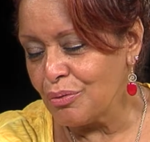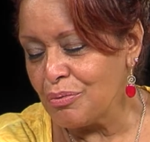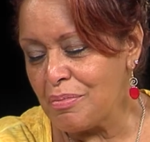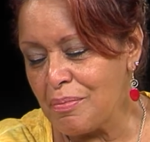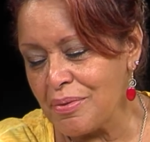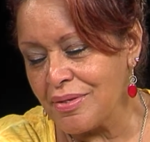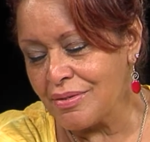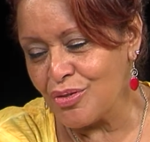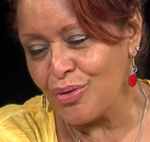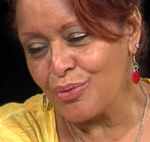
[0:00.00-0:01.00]
remember this
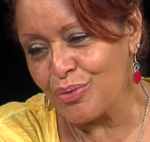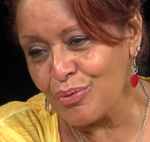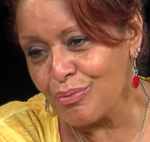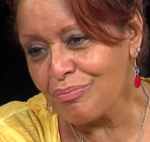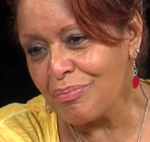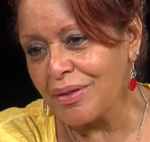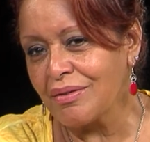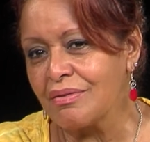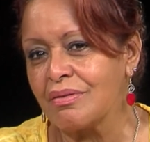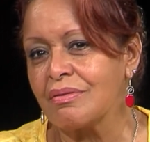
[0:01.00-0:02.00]
show too,
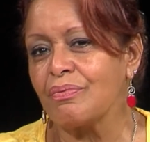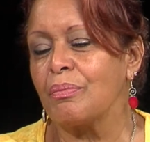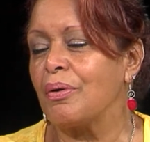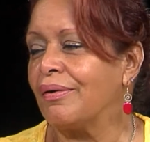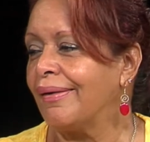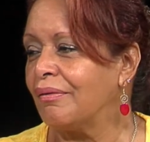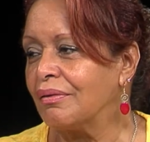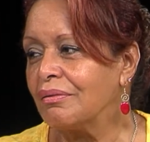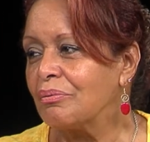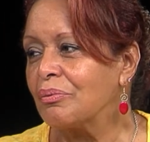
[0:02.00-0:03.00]
because it's from our
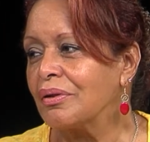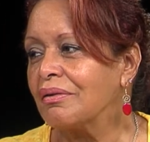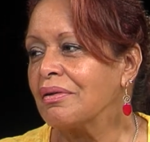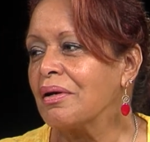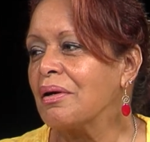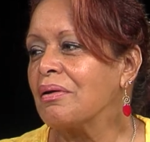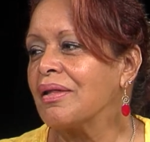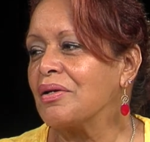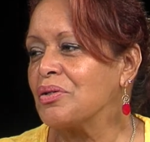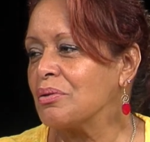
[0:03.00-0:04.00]
era, where
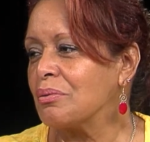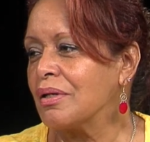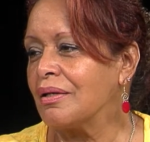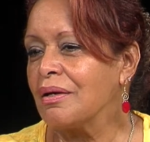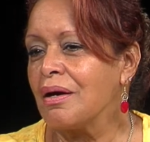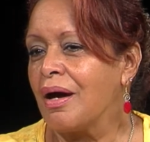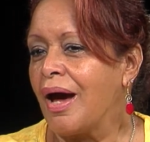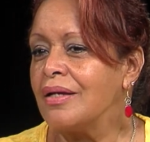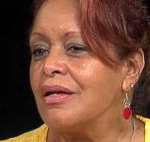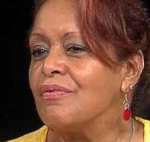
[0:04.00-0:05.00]
that show that
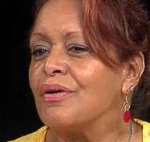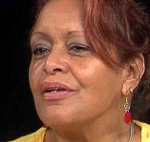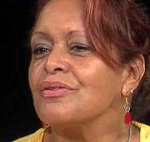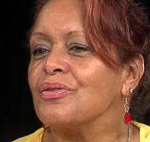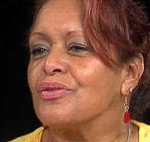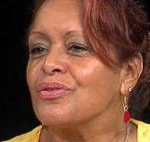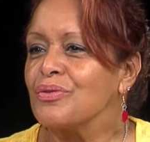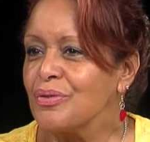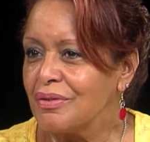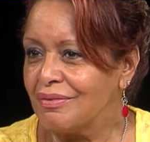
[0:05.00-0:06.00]
I never
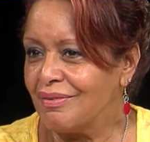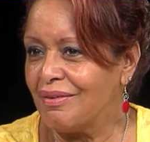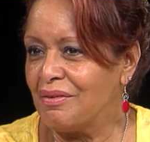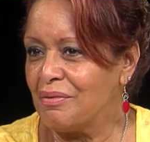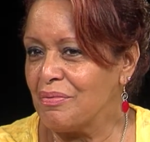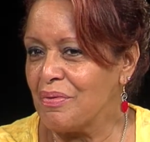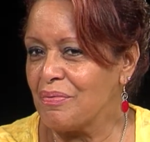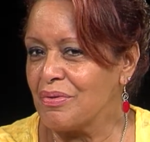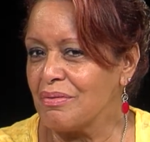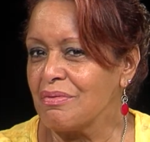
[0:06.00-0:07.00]
understood
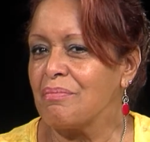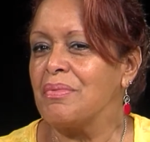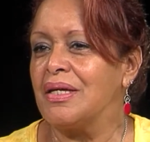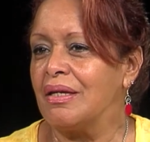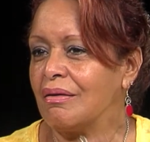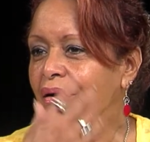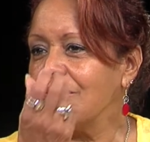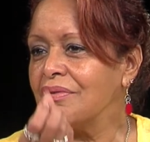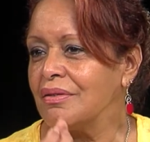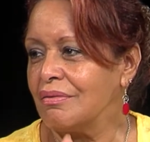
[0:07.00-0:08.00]
the meaning
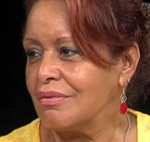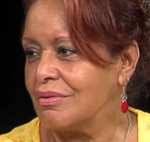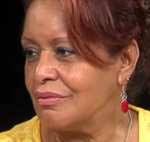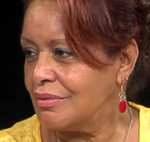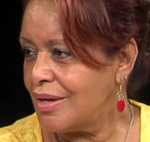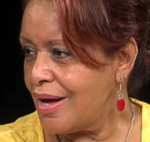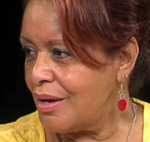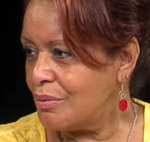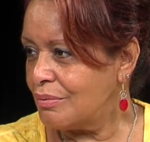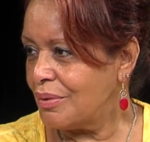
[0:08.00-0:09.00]
of it till
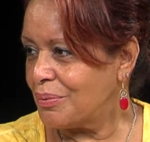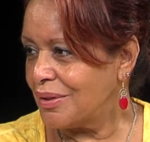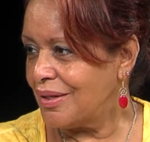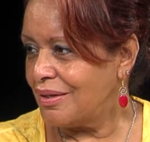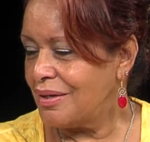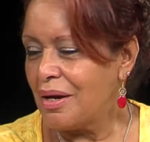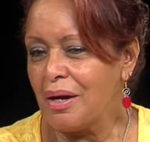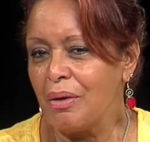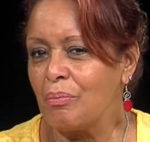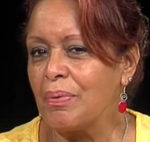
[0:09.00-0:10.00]
now, okay?
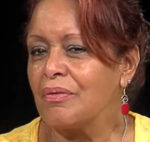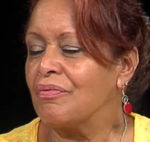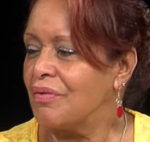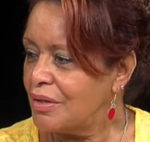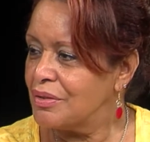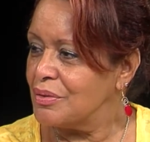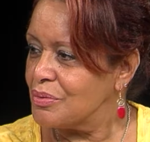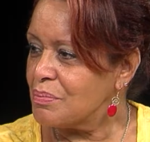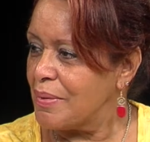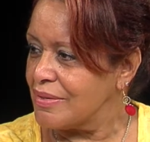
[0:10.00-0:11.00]
But Father
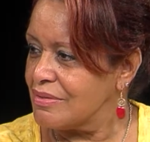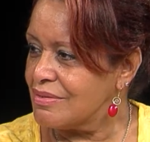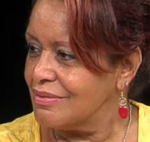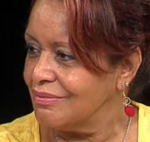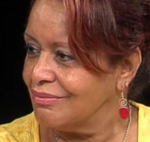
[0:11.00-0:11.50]
knows best.